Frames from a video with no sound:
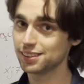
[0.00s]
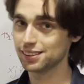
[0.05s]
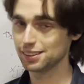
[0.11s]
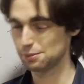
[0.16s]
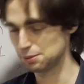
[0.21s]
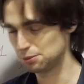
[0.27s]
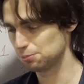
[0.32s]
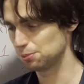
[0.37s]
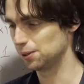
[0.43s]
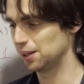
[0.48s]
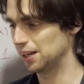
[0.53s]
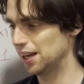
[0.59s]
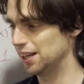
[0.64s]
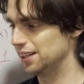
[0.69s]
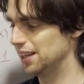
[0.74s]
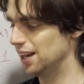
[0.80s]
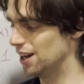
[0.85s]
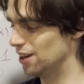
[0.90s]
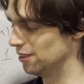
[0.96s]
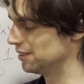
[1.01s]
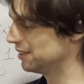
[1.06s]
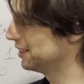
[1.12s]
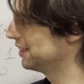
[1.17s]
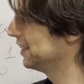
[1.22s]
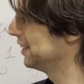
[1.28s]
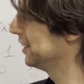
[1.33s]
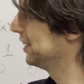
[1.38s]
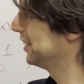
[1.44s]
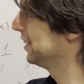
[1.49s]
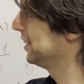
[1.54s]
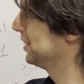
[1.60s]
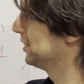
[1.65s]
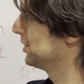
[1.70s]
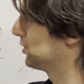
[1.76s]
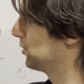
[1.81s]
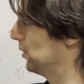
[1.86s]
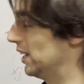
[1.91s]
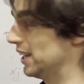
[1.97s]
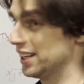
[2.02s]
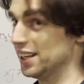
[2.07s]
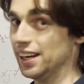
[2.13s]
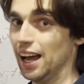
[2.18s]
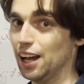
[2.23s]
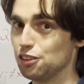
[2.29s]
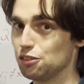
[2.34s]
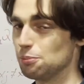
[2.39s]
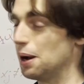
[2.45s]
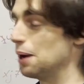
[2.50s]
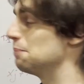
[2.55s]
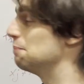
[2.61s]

let me put it, I doubt, so that I can hedge my